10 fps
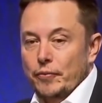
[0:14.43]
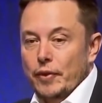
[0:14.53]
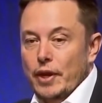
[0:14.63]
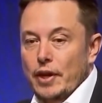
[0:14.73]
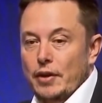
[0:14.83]

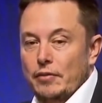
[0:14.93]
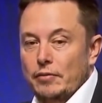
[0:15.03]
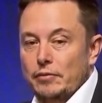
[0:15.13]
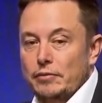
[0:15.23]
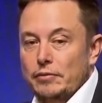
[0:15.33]
Yeah,
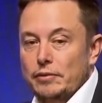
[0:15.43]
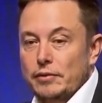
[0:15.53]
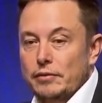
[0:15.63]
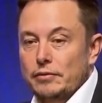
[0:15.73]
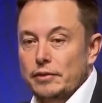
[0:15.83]

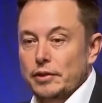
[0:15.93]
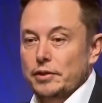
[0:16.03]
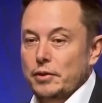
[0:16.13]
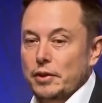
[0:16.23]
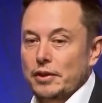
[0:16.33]
I'm not
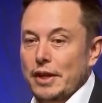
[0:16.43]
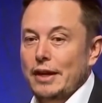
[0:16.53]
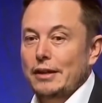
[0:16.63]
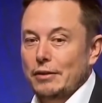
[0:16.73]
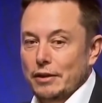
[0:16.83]
sure
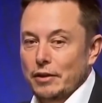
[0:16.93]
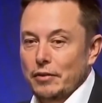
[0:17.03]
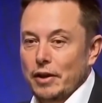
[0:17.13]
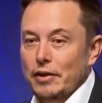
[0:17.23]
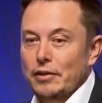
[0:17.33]
exactly what to do
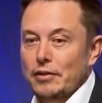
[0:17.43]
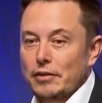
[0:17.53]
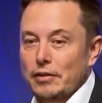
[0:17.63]
about this.